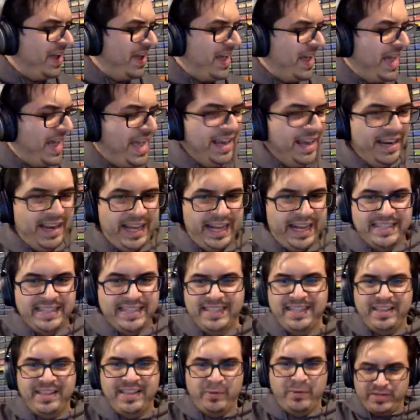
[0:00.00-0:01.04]
and like I said,
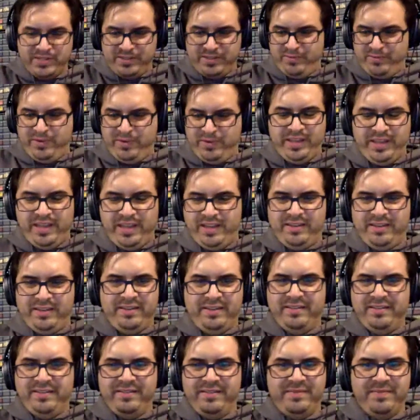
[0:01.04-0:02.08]
there wasn't really
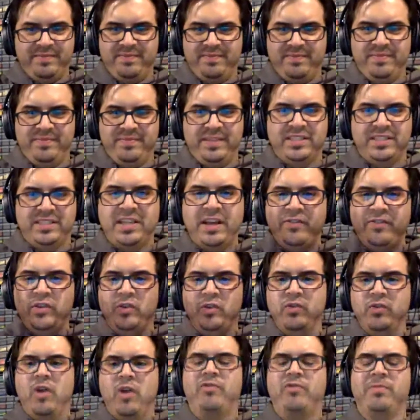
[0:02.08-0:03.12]
the stuff you
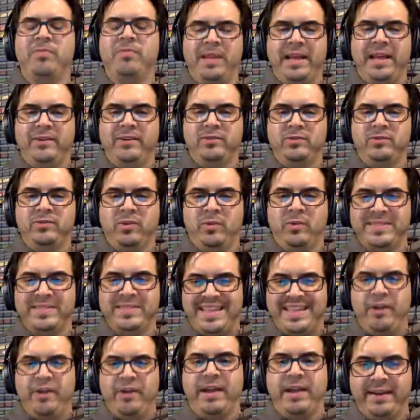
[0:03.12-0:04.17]
know from a Lego store
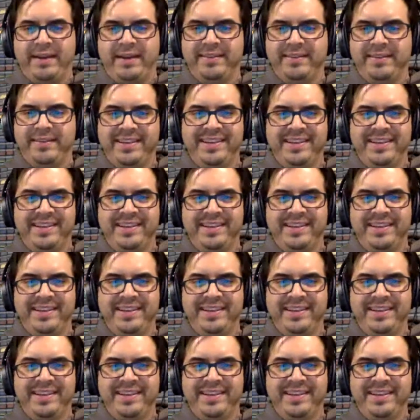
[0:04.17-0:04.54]
wasn't there yet.